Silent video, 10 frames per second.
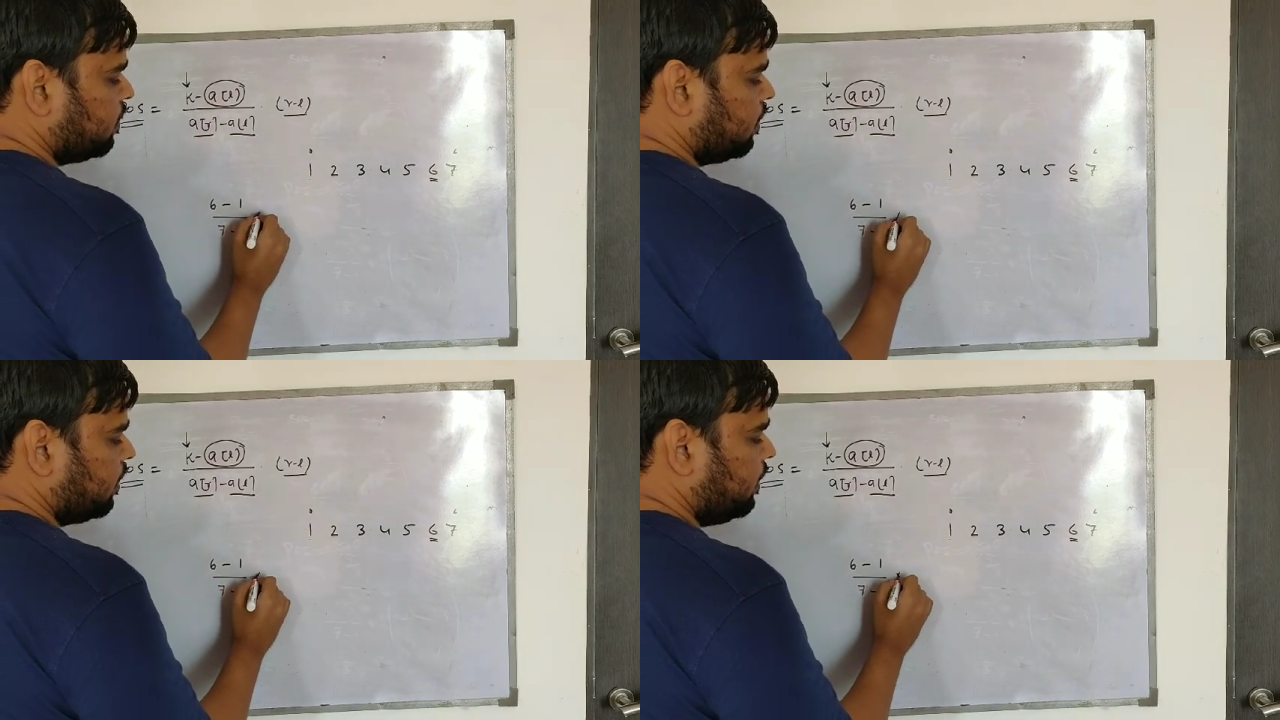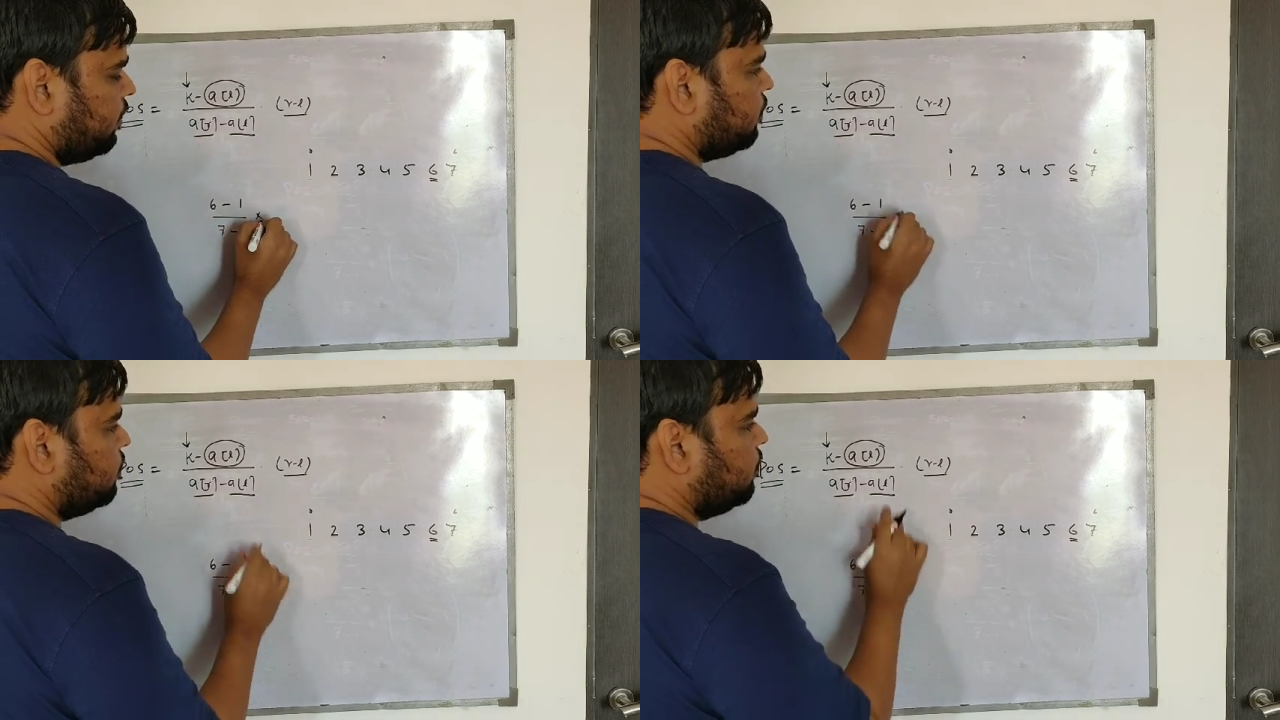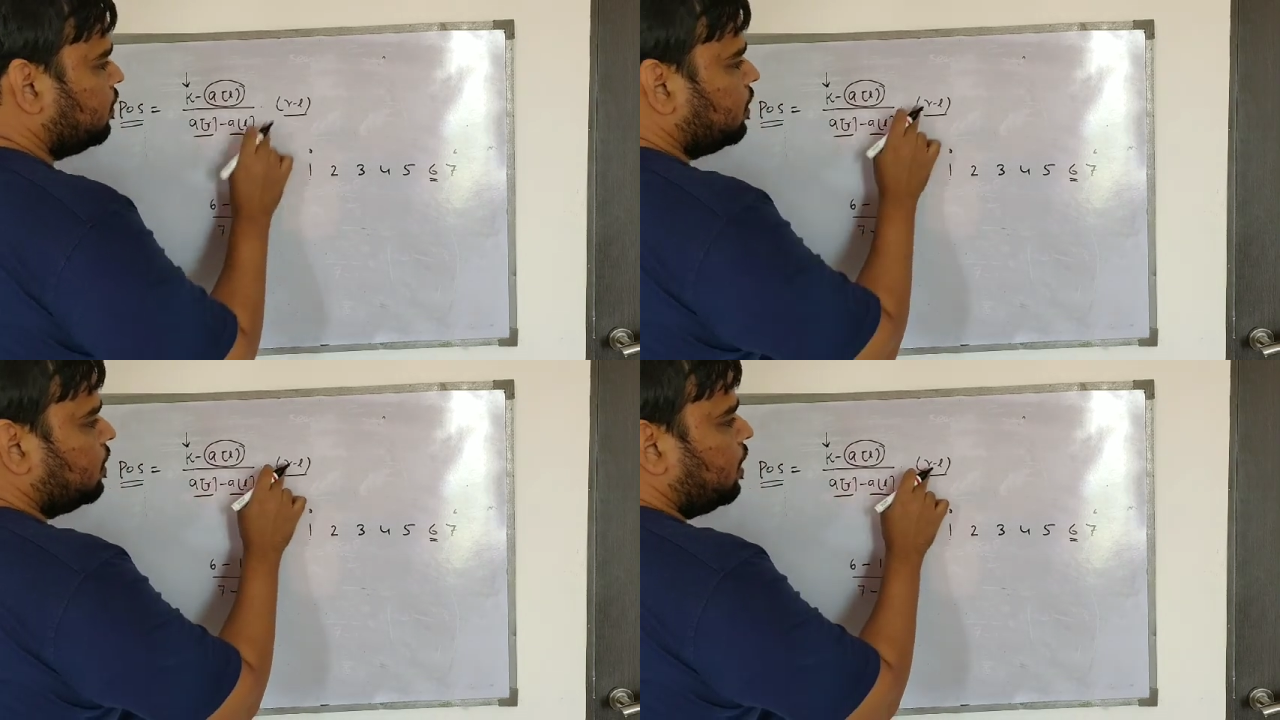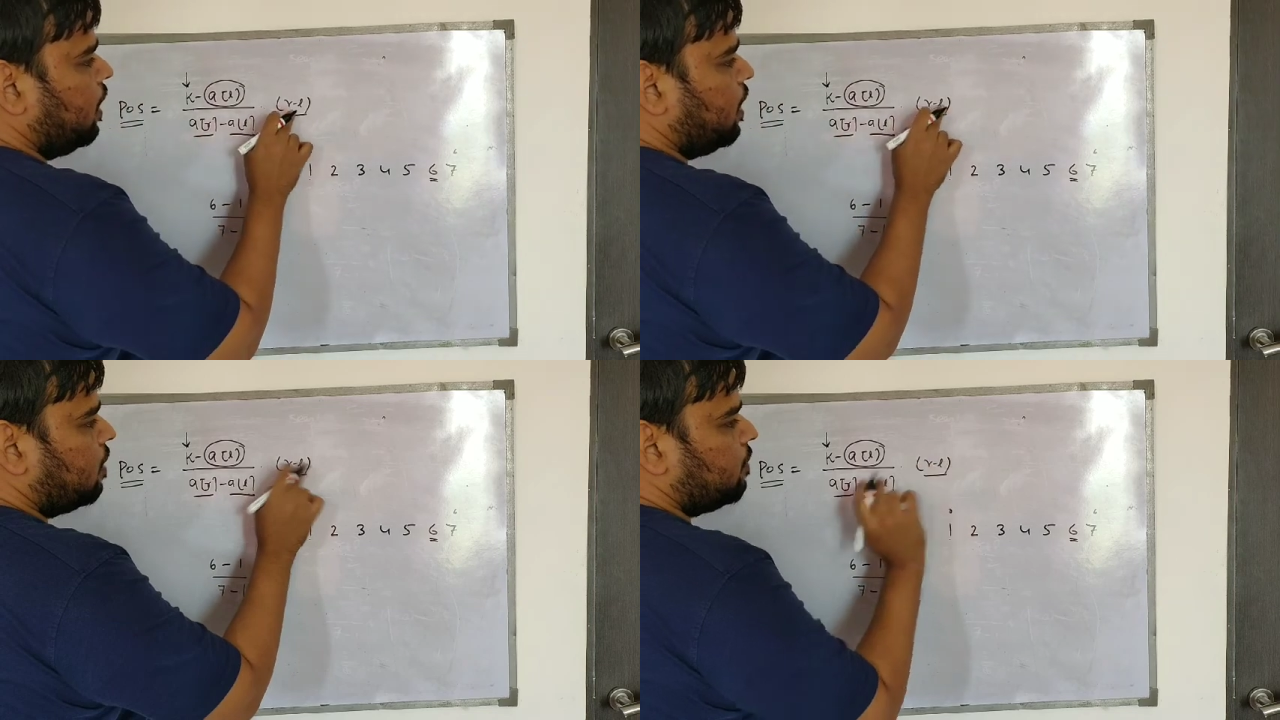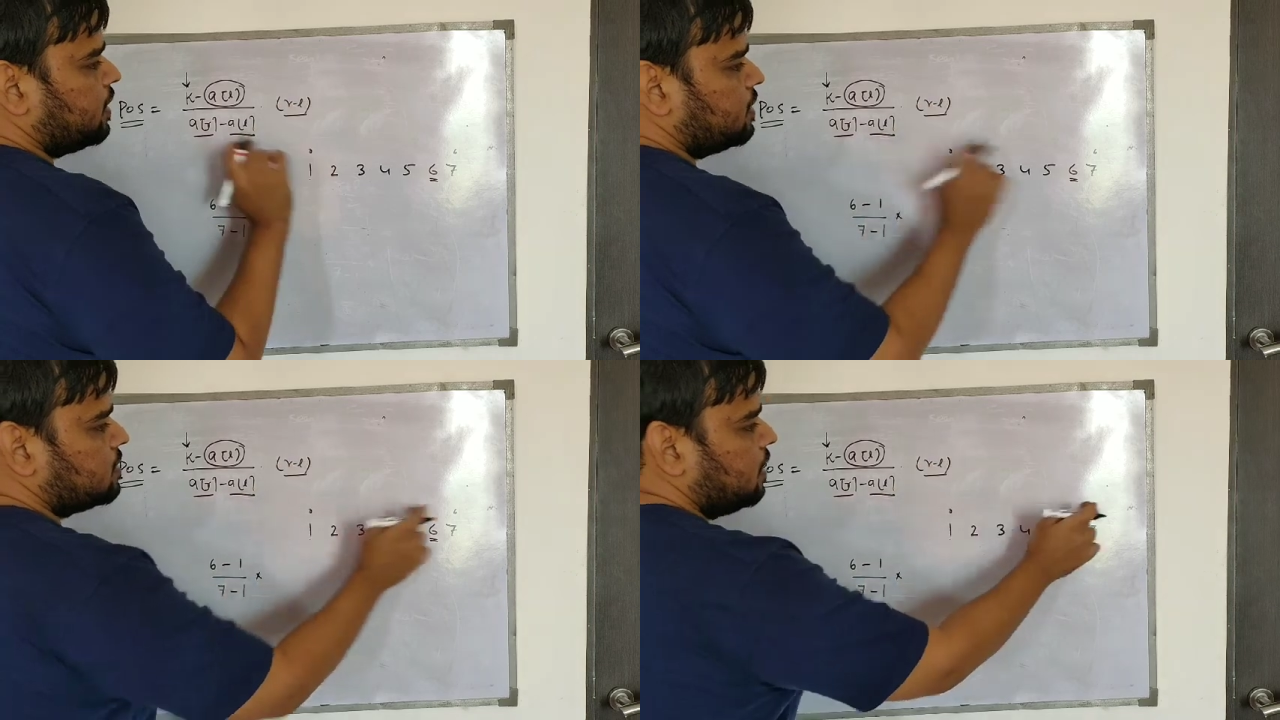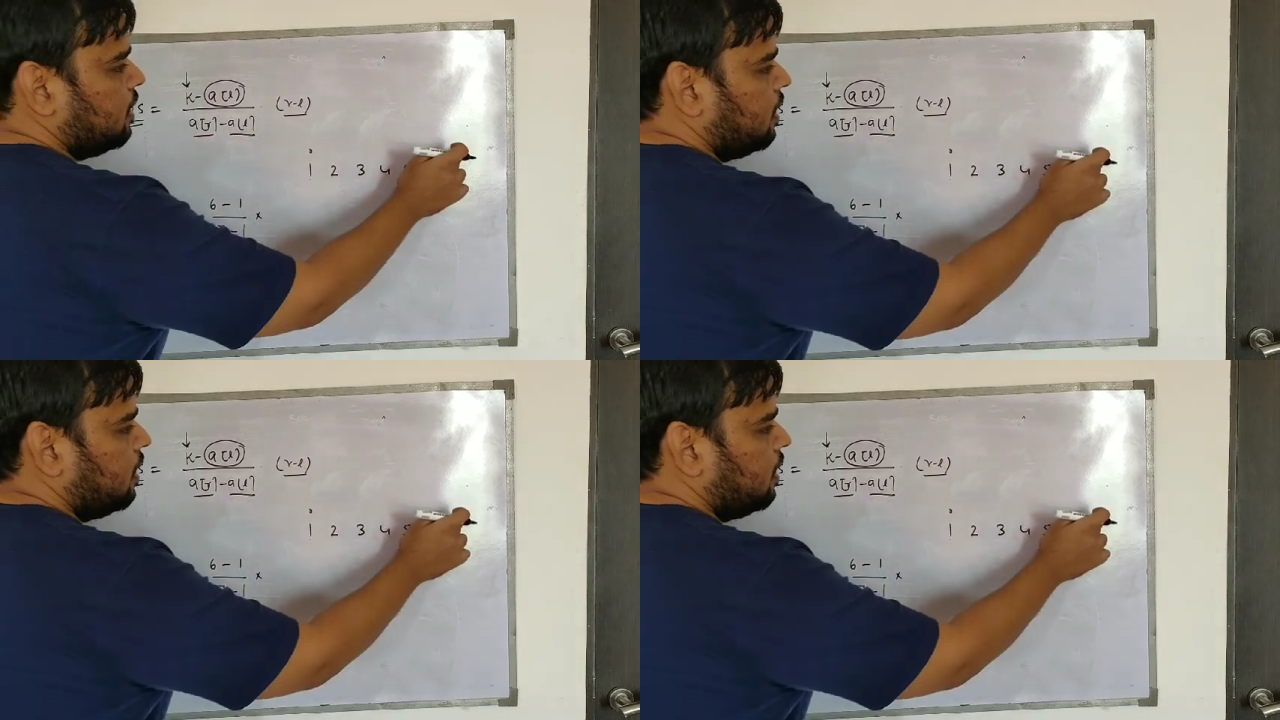into R minus L.